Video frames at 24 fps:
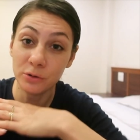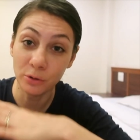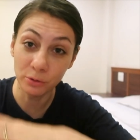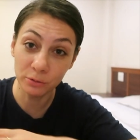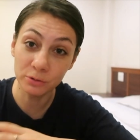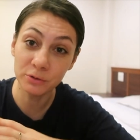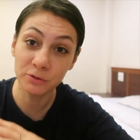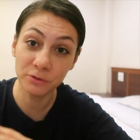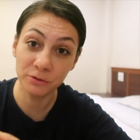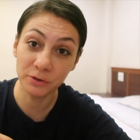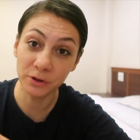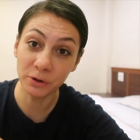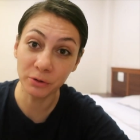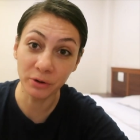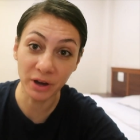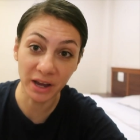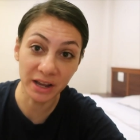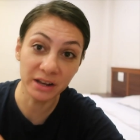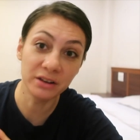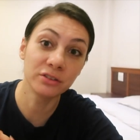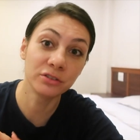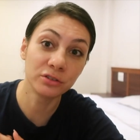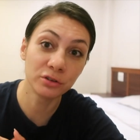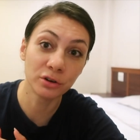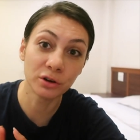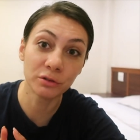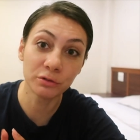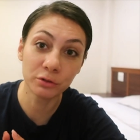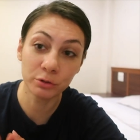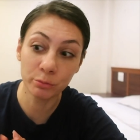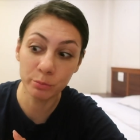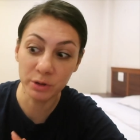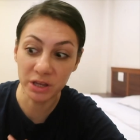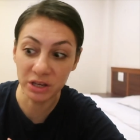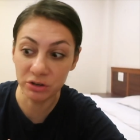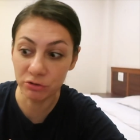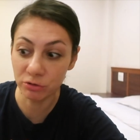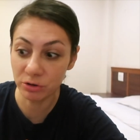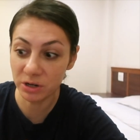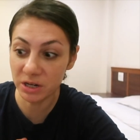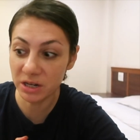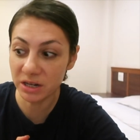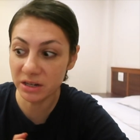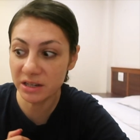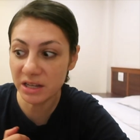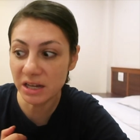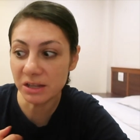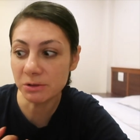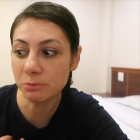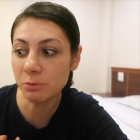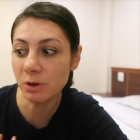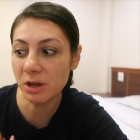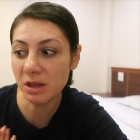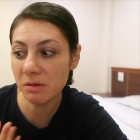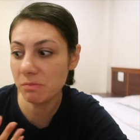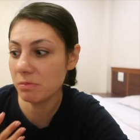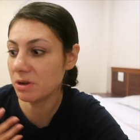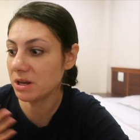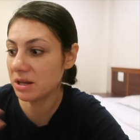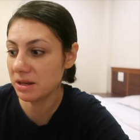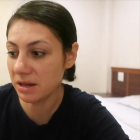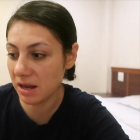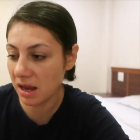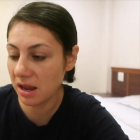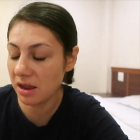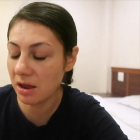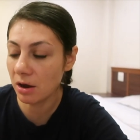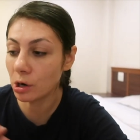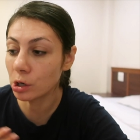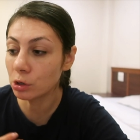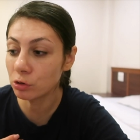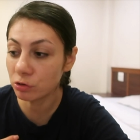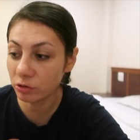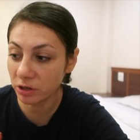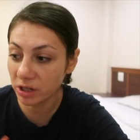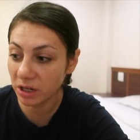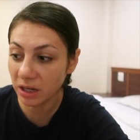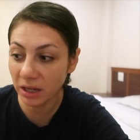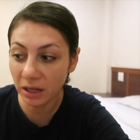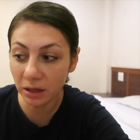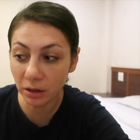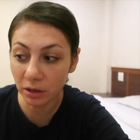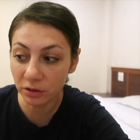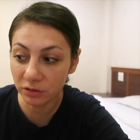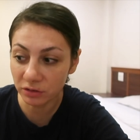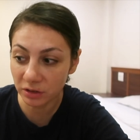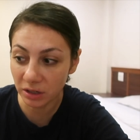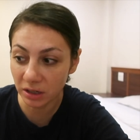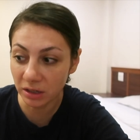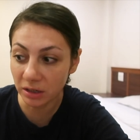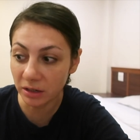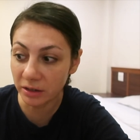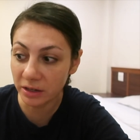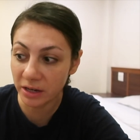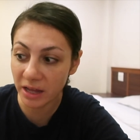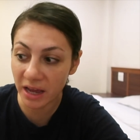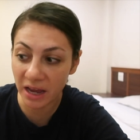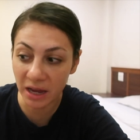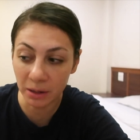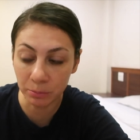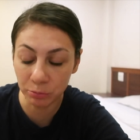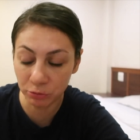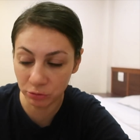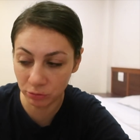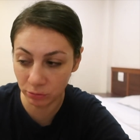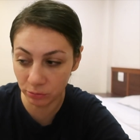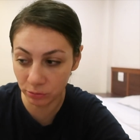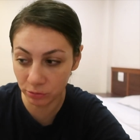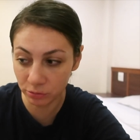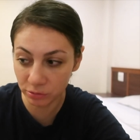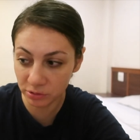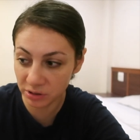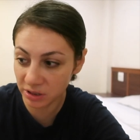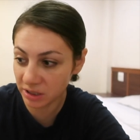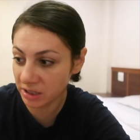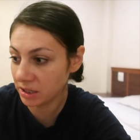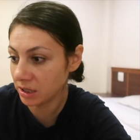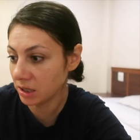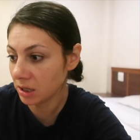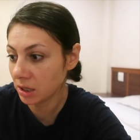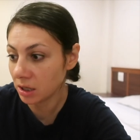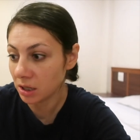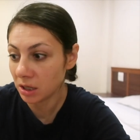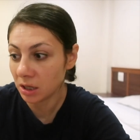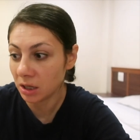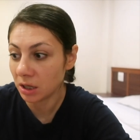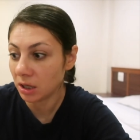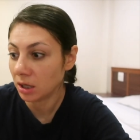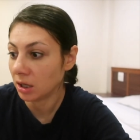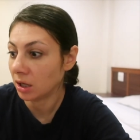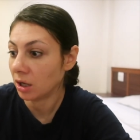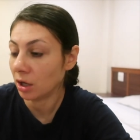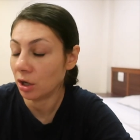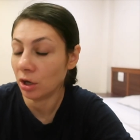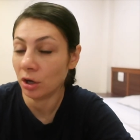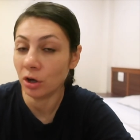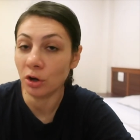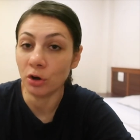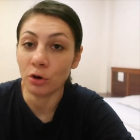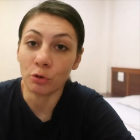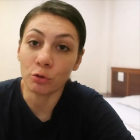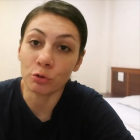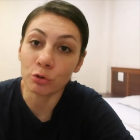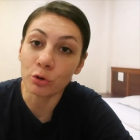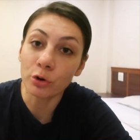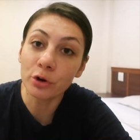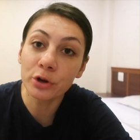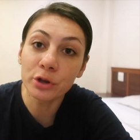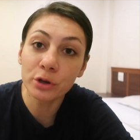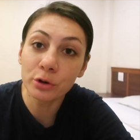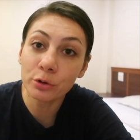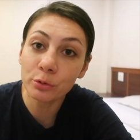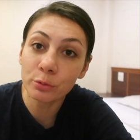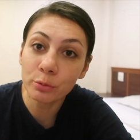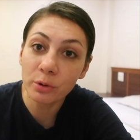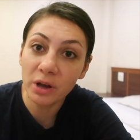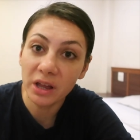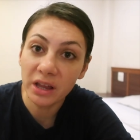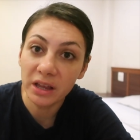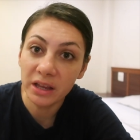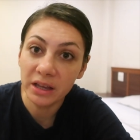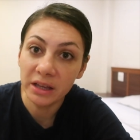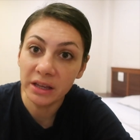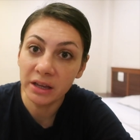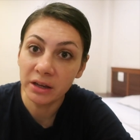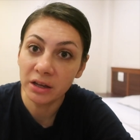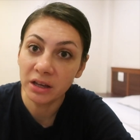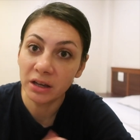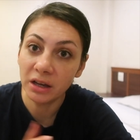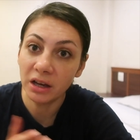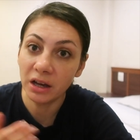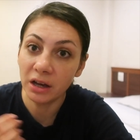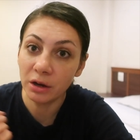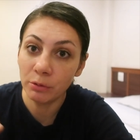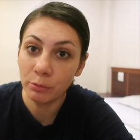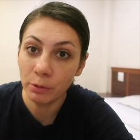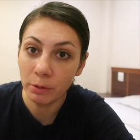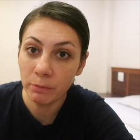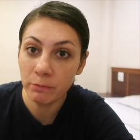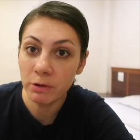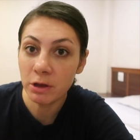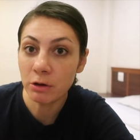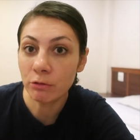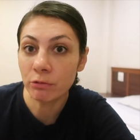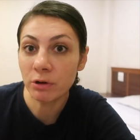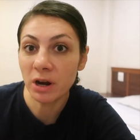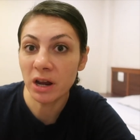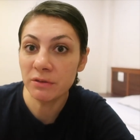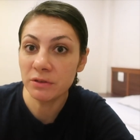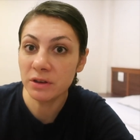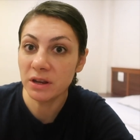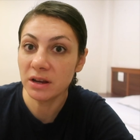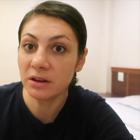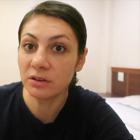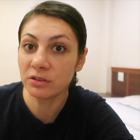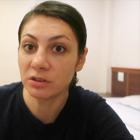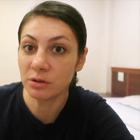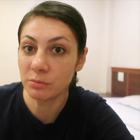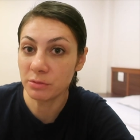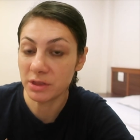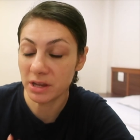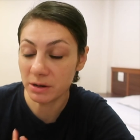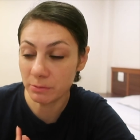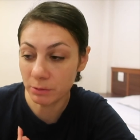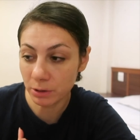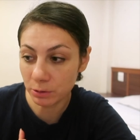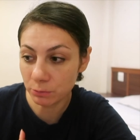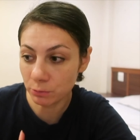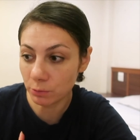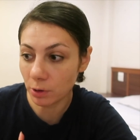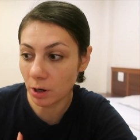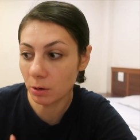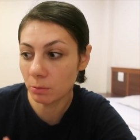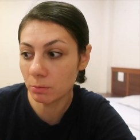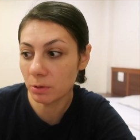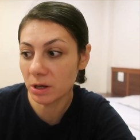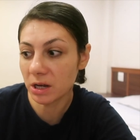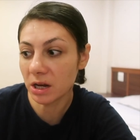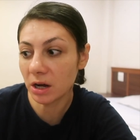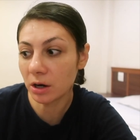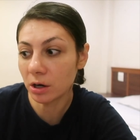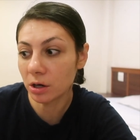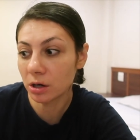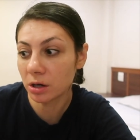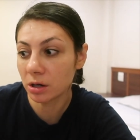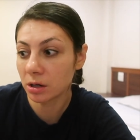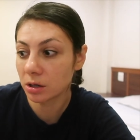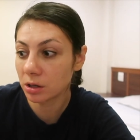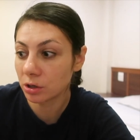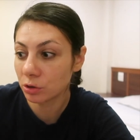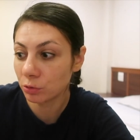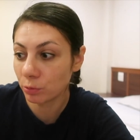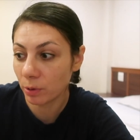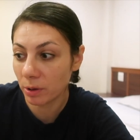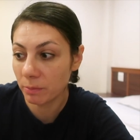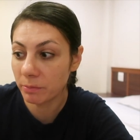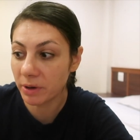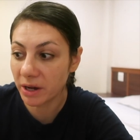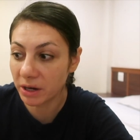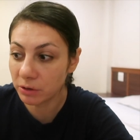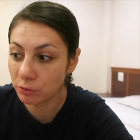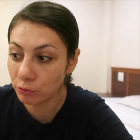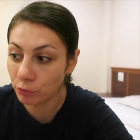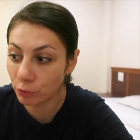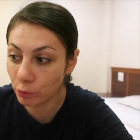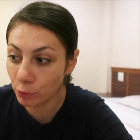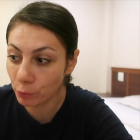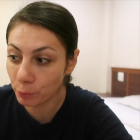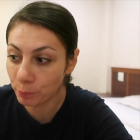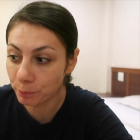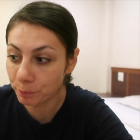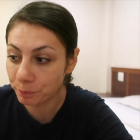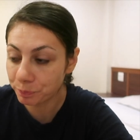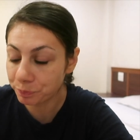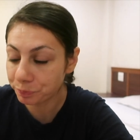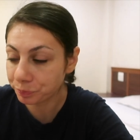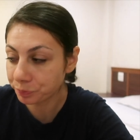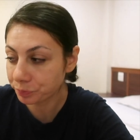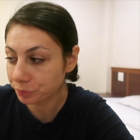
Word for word: don't feel I deserve to be treated that way, but they are treating us in an absolutely royal way. Uh, when we arrived here, something went wrong with our twin bedroom.